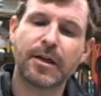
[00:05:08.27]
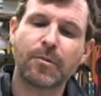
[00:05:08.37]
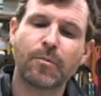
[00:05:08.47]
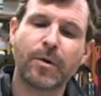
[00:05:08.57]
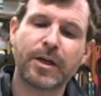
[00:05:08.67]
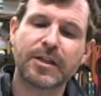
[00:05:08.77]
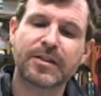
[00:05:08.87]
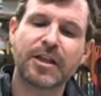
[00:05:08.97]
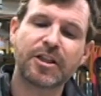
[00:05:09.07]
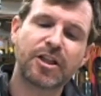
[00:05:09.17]
when he's
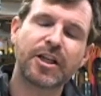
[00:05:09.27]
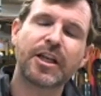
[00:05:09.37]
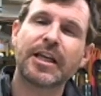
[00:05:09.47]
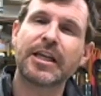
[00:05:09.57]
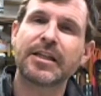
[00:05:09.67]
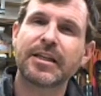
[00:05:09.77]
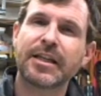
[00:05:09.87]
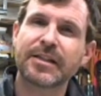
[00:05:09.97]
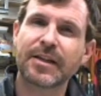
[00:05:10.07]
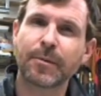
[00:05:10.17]
teaching,
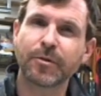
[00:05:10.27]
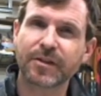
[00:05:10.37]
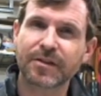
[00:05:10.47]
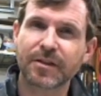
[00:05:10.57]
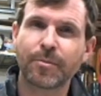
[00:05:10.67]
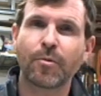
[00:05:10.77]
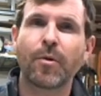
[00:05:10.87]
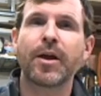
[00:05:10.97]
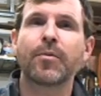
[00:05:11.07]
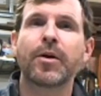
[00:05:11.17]
he's able to slip
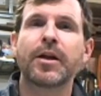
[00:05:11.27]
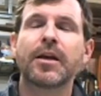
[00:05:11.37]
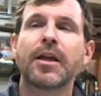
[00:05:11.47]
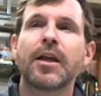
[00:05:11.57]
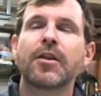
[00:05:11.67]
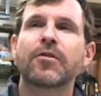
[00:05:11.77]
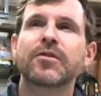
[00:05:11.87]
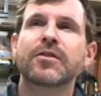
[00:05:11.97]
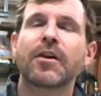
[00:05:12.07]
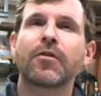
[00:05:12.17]
away. When
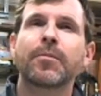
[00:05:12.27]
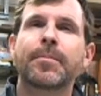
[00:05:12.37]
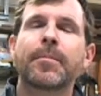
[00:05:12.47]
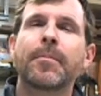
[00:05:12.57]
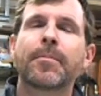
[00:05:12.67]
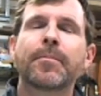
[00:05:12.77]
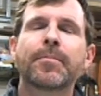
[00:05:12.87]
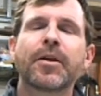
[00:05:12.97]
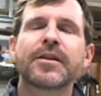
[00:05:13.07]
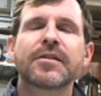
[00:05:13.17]
there's several
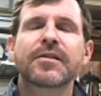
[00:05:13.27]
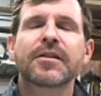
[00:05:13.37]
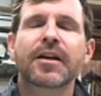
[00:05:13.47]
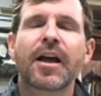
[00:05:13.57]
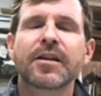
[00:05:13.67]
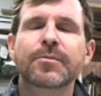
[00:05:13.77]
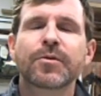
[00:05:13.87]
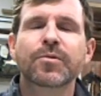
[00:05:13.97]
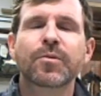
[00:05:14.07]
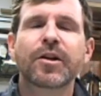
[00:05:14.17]
places in the
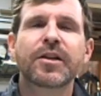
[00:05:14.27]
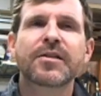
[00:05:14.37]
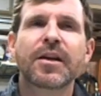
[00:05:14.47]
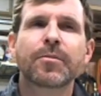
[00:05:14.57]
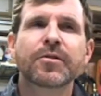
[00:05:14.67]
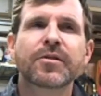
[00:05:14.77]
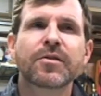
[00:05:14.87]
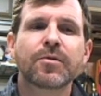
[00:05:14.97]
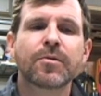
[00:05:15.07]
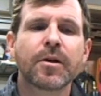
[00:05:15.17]
Gospels where he's able
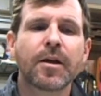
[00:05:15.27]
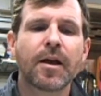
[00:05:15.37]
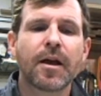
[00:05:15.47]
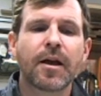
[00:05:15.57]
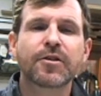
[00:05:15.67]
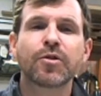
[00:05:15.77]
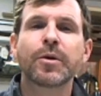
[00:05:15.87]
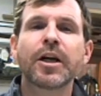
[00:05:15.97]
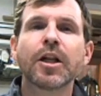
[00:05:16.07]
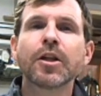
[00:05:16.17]
to
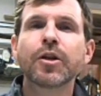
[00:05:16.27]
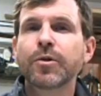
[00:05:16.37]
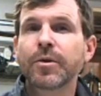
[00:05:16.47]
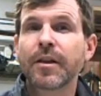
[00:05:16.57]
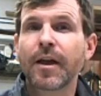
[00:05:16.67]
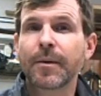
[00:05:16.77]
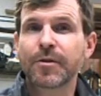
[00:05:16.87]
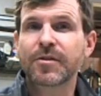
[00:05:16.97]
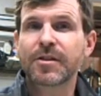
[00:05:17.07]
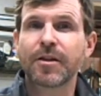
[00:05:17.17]
elude them.
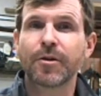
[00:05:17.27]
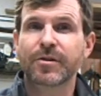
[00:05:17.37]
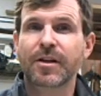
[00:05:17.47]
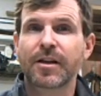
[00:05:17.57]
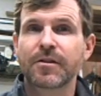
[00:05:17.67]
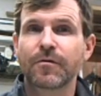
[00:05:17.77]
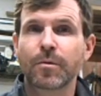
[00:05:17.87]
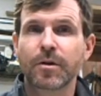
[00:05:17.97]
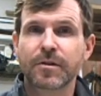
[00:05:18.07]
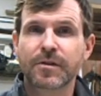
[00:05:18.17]
You see those kinds of
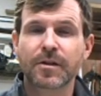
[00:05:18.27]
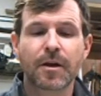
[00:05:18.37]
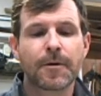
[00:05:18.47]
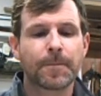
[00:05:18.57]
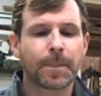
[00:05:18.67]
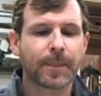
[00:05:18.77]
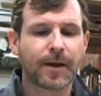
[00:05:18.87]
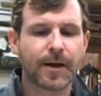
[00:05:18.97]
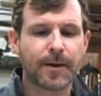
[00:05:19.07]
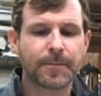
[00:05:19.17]
words
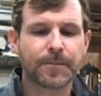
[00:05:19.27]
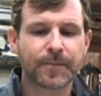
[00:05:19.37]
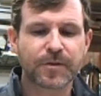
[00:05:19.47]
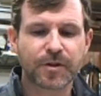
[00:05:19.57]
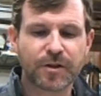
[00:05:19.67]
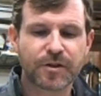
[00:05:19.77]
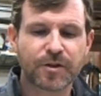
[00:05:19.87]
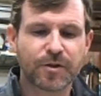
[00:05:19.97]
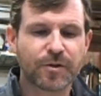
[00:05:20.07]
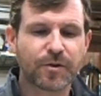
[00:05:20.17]

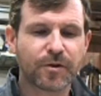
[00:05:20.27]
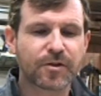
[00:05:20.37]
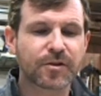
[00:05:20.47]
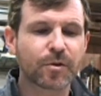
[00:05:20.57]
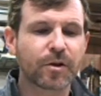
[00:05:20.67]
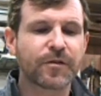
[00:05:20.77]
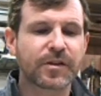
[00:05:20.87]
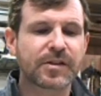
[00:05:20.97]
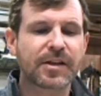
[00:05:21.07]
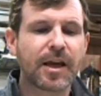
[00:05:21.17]
to sort of
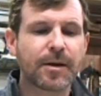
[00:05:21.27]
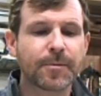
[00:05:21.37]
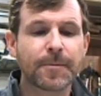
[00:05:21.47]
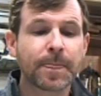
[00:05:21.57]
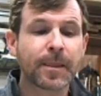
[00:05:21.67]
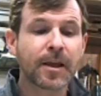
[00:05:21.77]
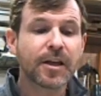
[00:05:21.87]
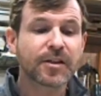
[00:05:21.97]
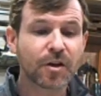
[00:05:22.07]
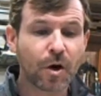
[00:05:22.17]
escape.
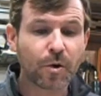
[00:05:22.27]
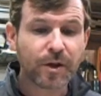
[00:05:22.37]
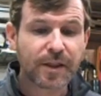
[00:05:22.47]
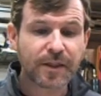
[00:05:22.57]
So